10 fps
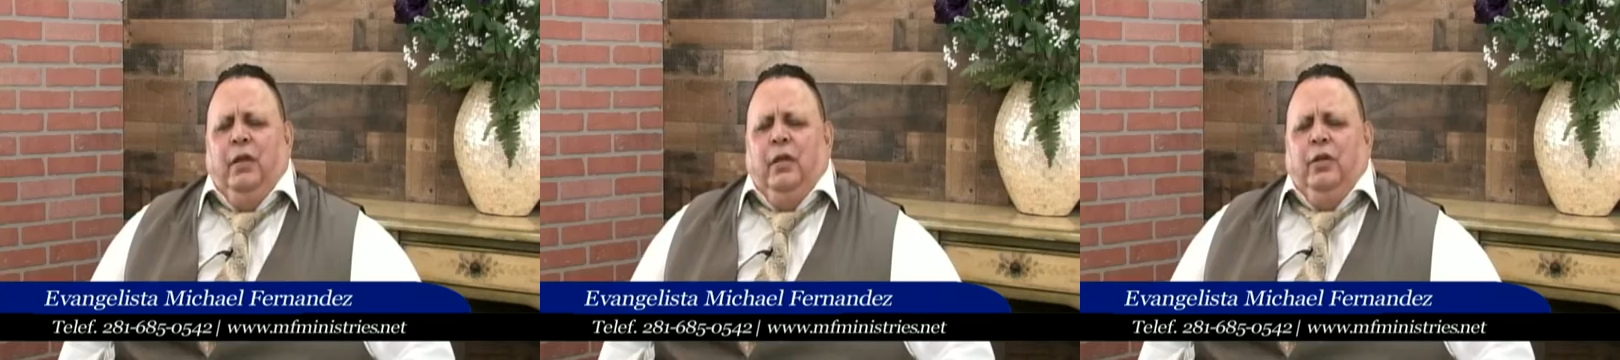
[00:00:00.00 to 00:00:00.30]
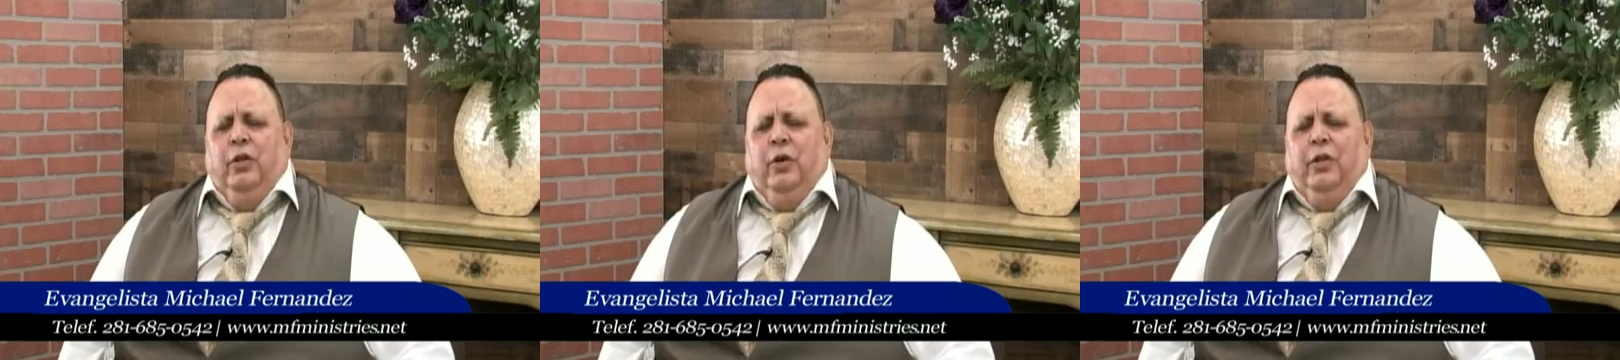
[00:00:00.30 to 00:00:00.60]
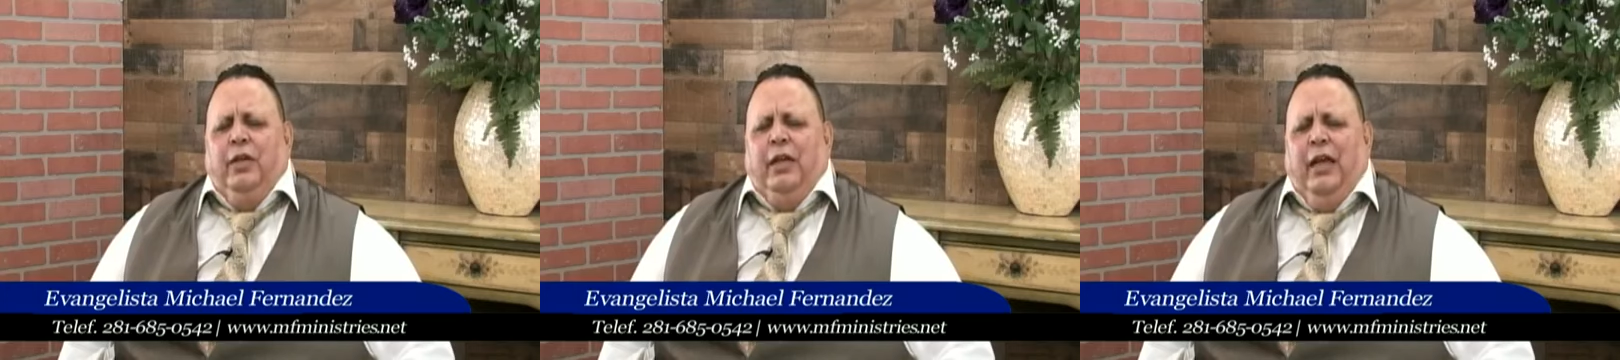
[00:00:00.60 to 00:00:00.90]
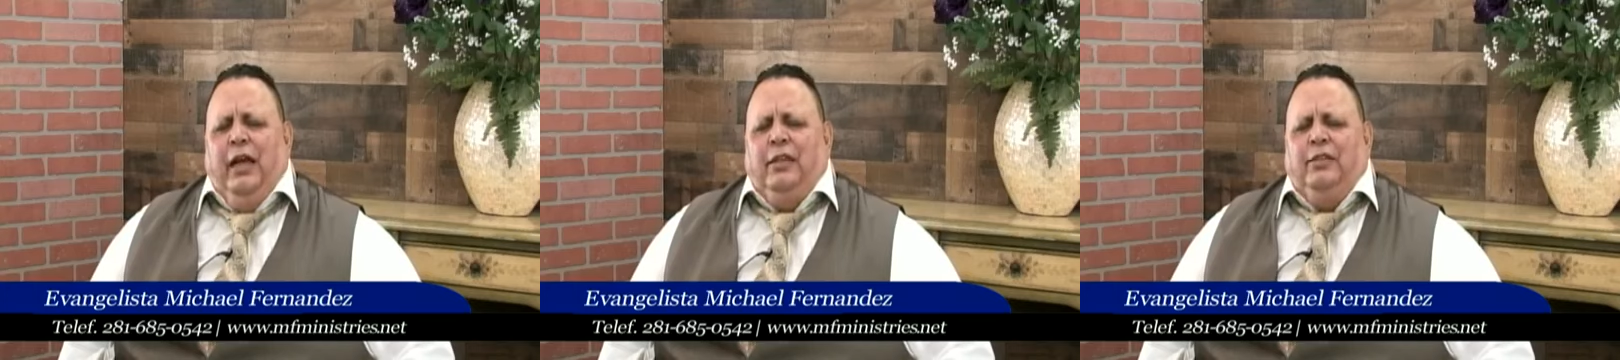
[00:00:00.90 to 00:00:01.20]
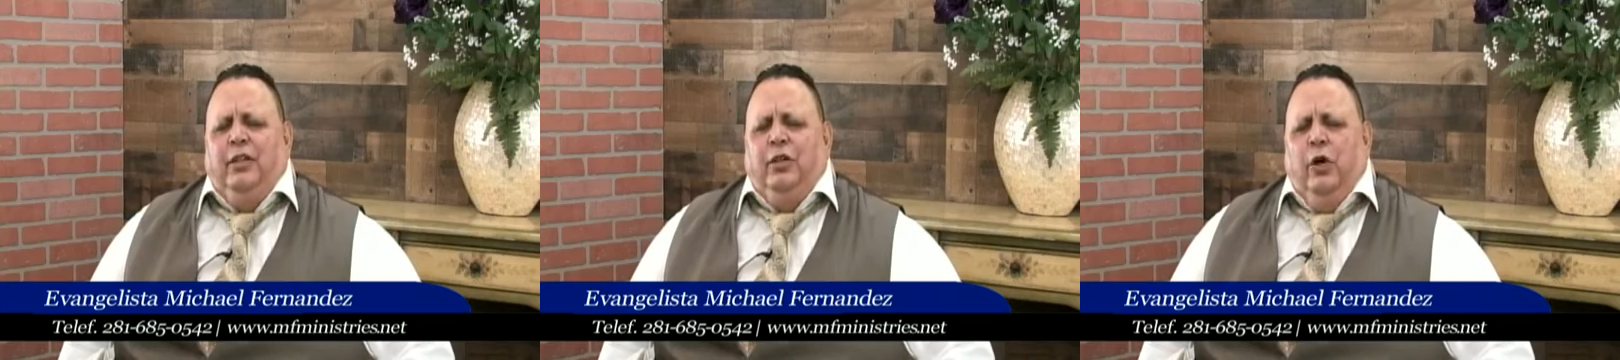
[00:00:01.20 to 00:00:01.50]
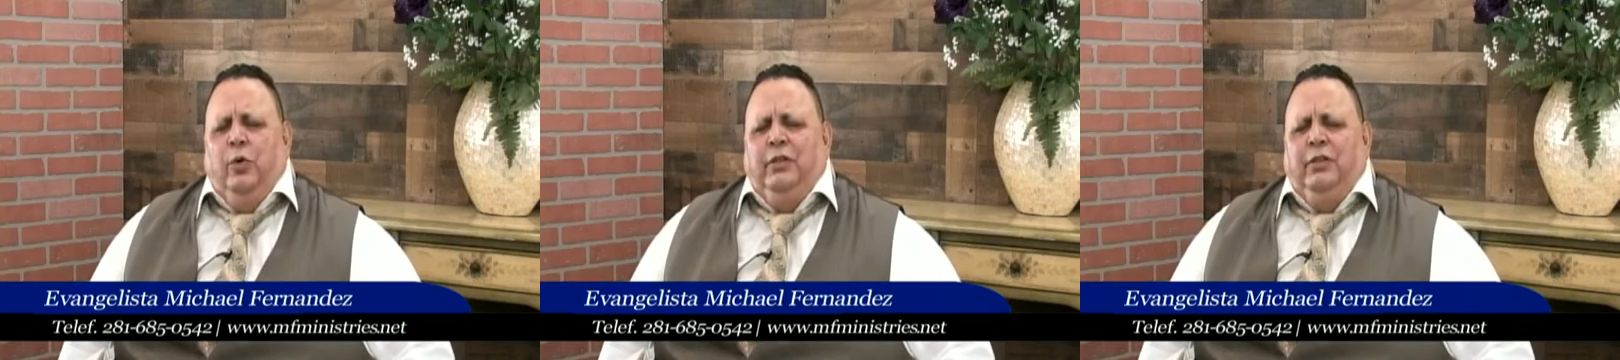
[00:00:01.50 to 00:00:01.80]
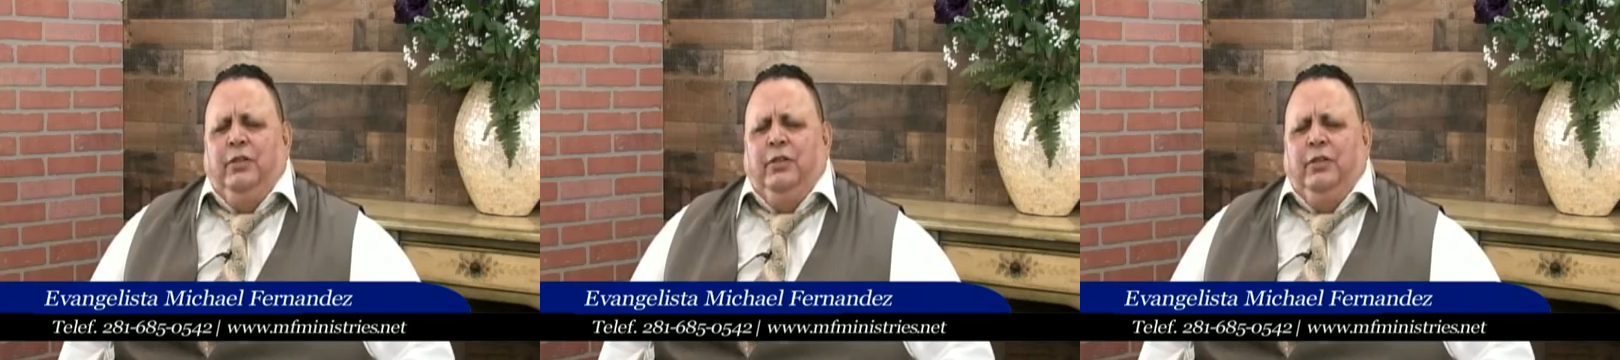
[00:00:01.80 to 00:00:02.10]
you know the chaos they're
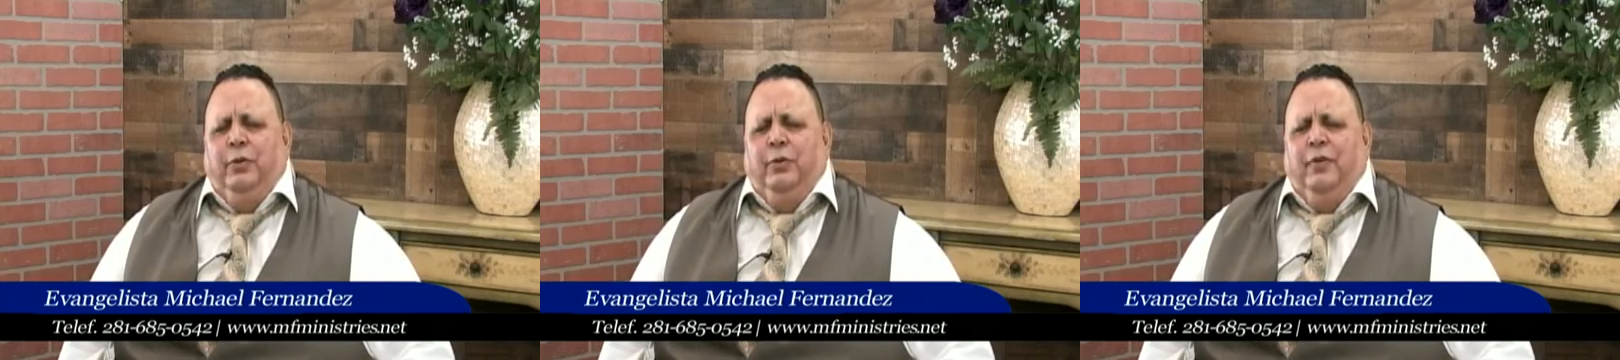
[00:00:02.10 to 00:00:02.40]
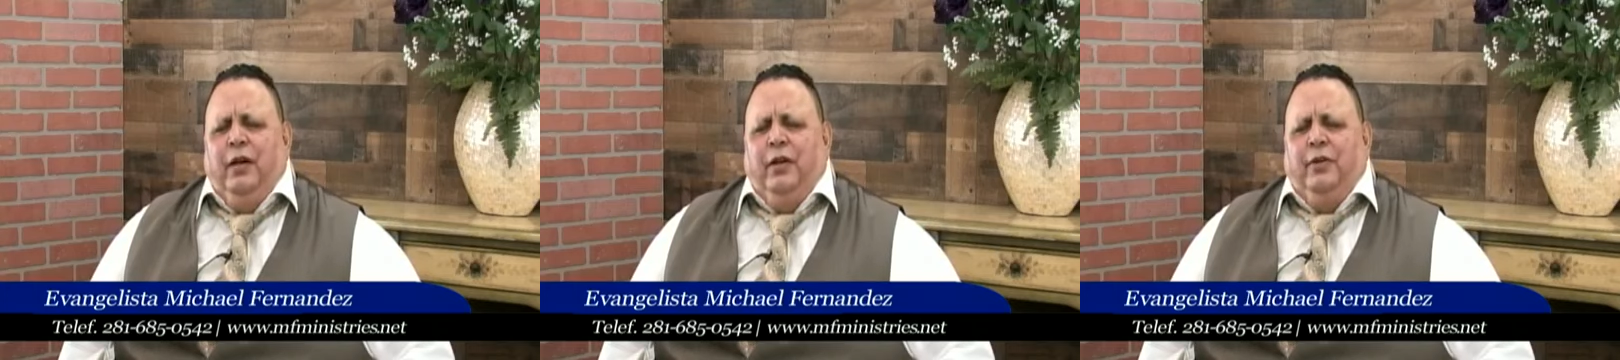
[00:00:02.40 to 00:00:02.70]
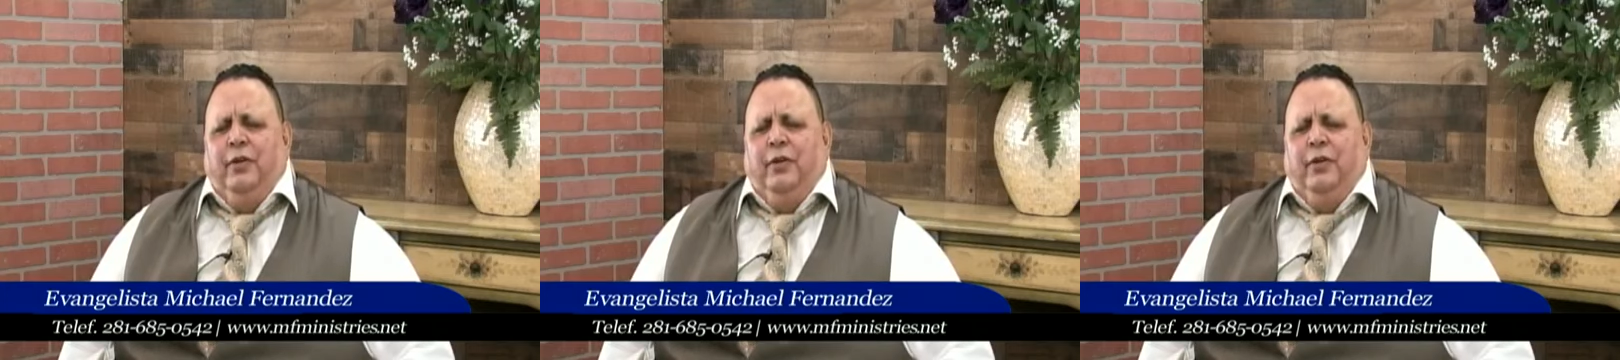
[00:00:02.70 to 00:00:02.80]
going through, Father.